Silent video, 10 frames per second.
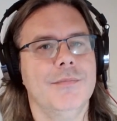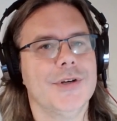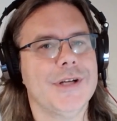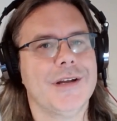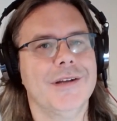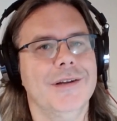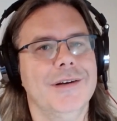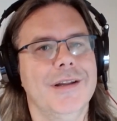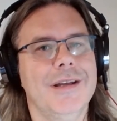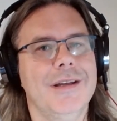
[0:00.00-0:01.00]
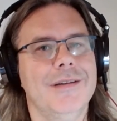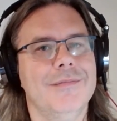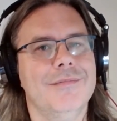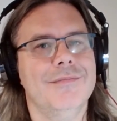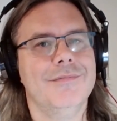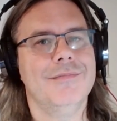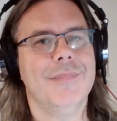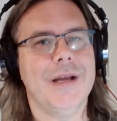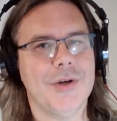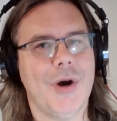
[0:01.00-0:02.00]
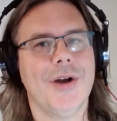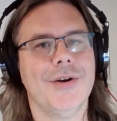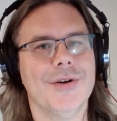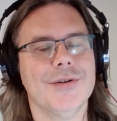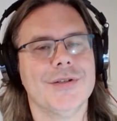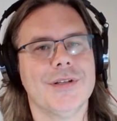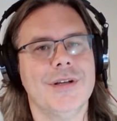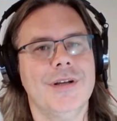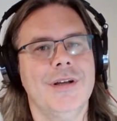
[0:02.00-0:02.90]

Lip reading: particularly my daughters,